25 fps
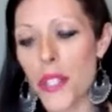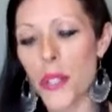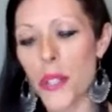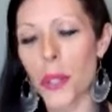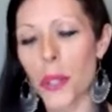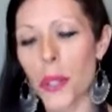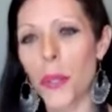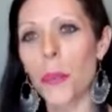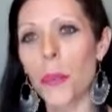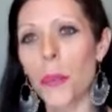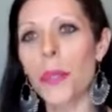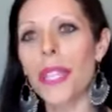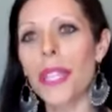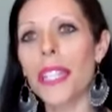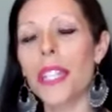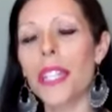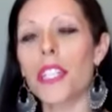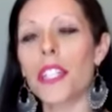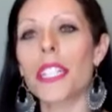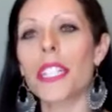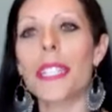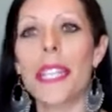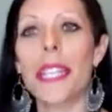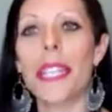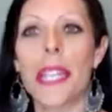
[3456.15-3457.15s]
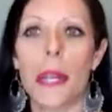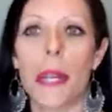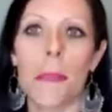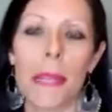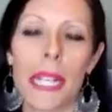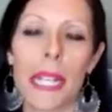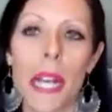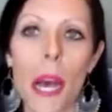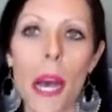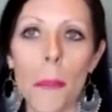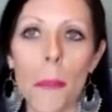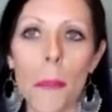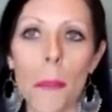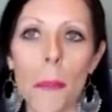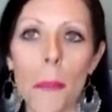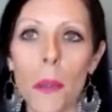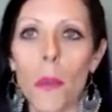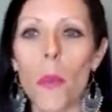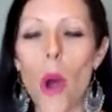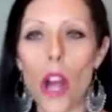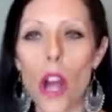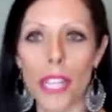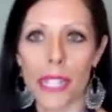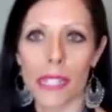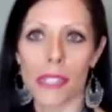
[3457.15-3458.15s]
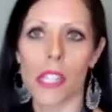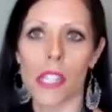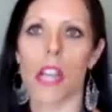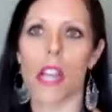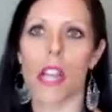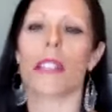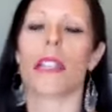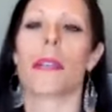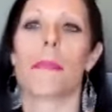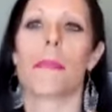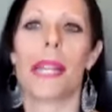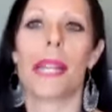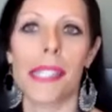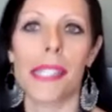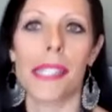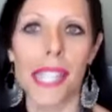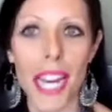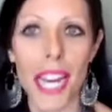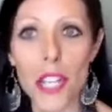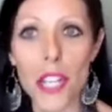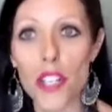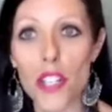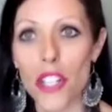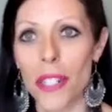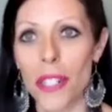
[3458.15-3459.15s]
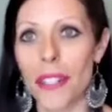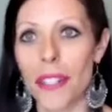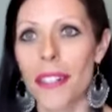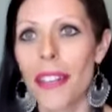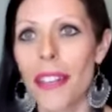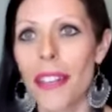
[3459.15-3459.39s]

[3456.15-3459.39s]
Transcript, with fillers: So you literally can become a walking, talking meditation